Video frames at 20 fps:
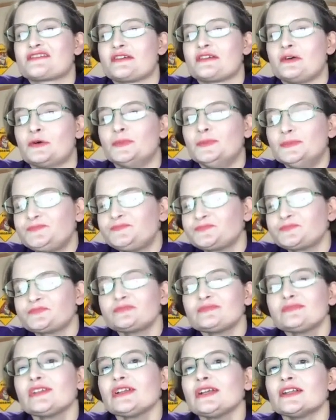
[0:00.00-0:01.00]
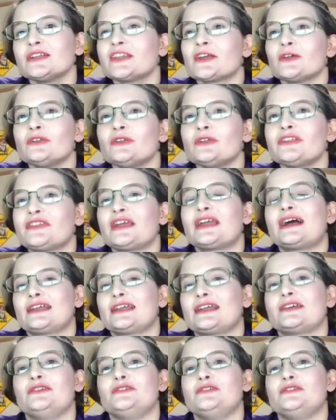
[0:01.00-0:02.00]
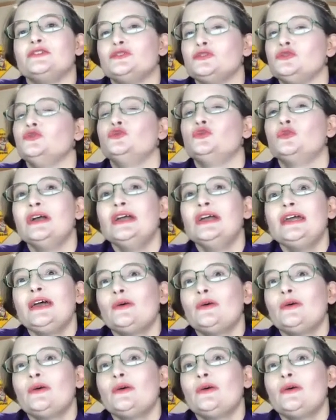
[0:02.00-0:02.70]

So the only thing I could do